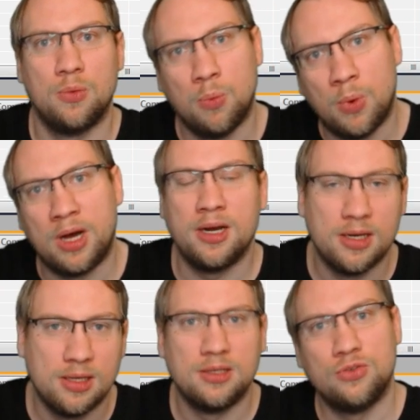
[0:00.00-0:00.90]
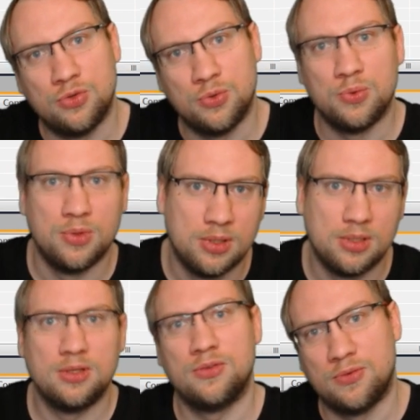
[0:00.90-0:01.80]
1, 2,
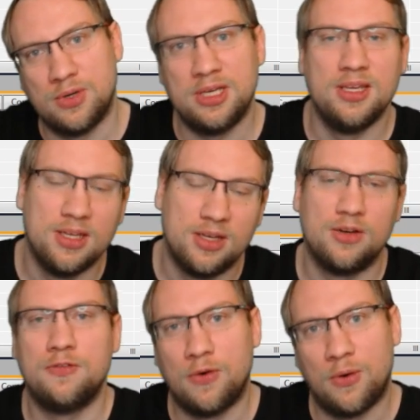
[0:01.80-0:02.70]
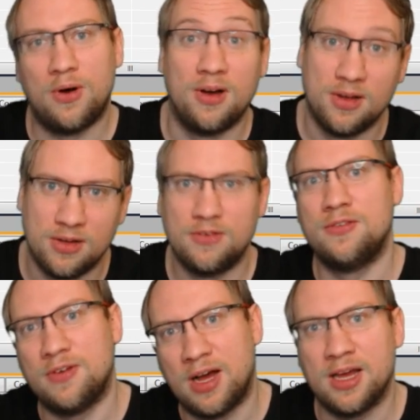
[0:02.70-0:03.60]
3, 4,
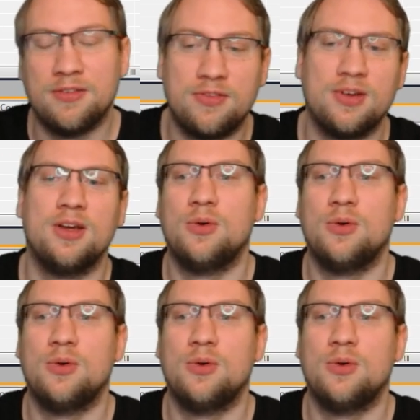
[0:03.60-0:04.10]
5,